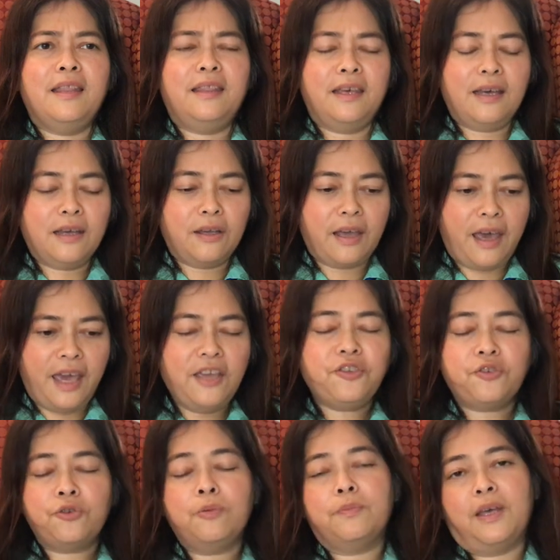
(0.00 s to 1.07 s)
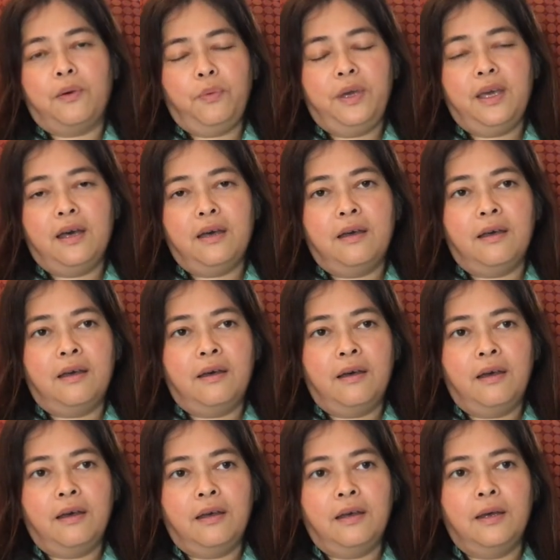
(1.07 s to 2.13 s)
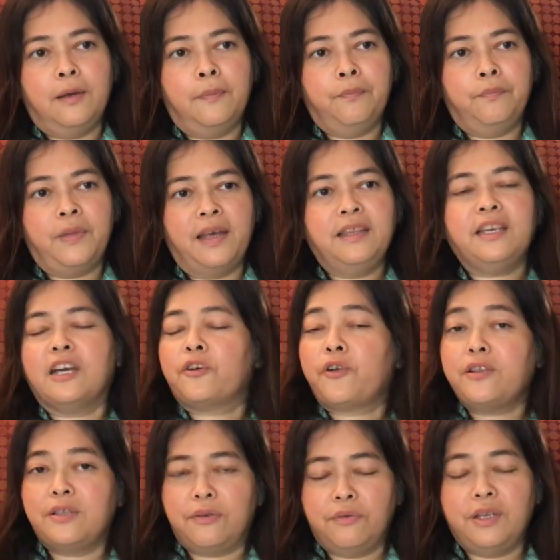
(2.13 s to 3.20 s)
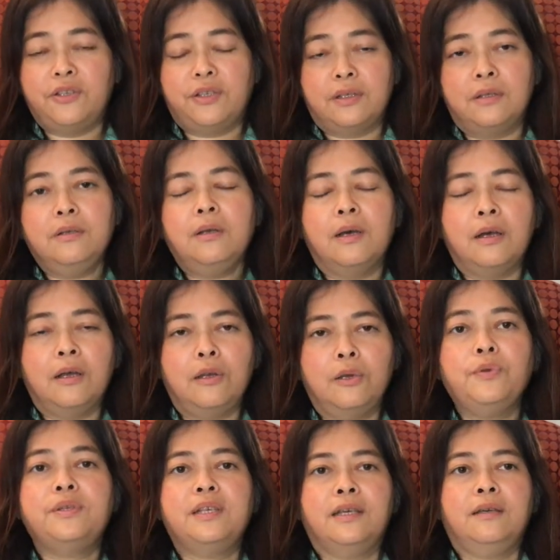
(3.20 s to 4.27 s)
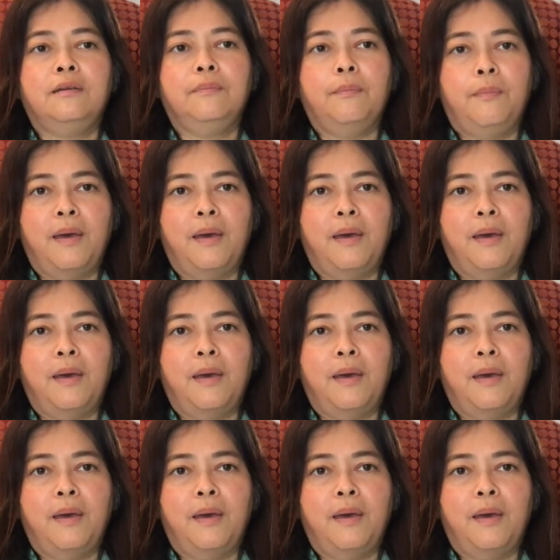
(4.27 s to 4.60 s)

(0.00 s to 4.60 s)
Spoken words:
The age group that we are I think across the region, losing